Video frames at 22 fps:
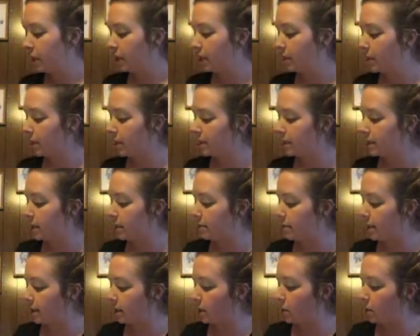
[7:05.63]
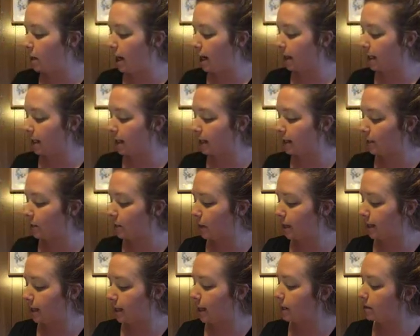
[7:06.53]
The president met the wagon at the
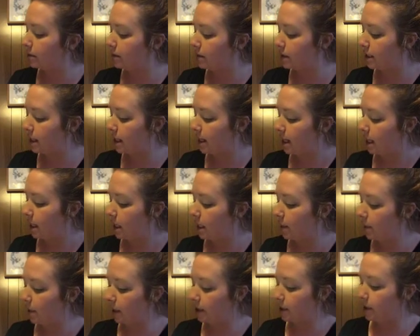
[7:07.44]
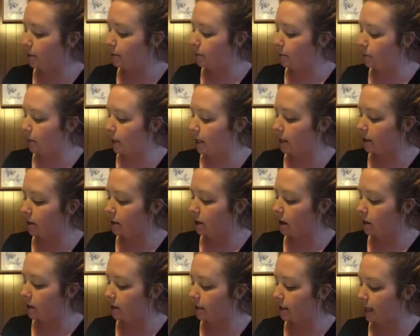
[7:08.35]
White House. He picked up the prairie
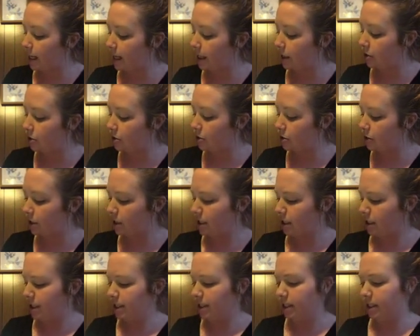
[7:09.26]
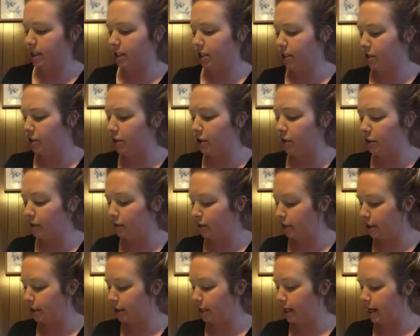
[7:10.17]
dog's cage. "Is this a
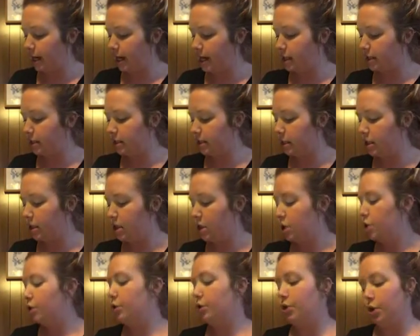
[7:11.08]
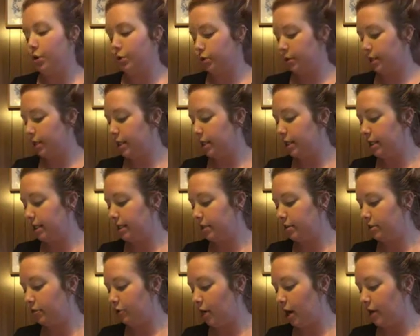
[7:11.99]
gopher?" he asked. "No," said the
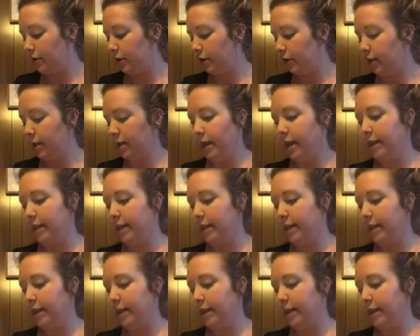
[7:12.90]
driver.